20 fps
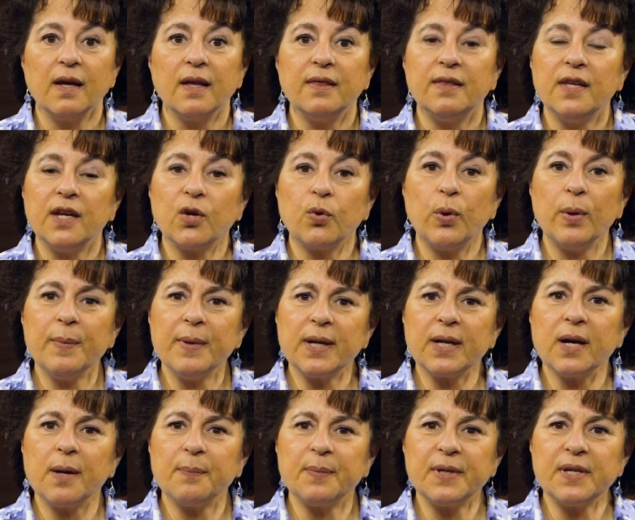The equipment
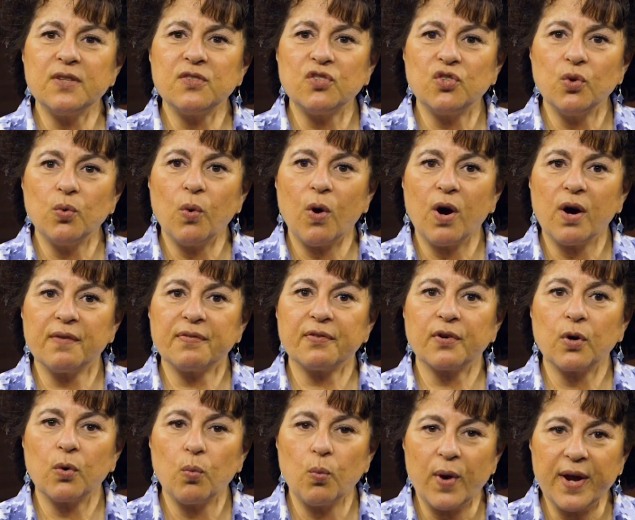companies do offer
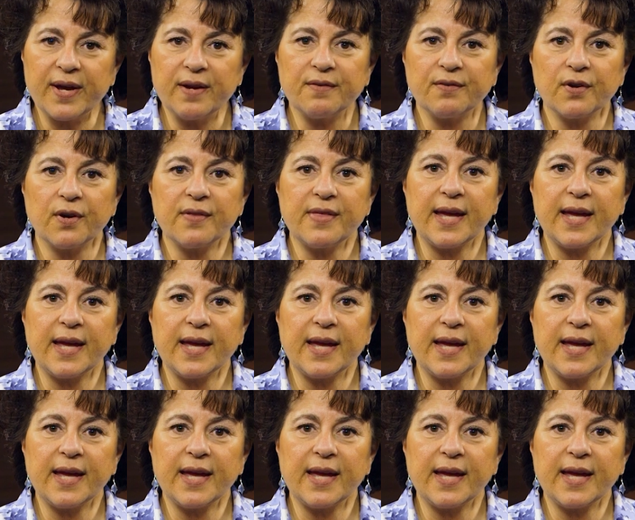a waiver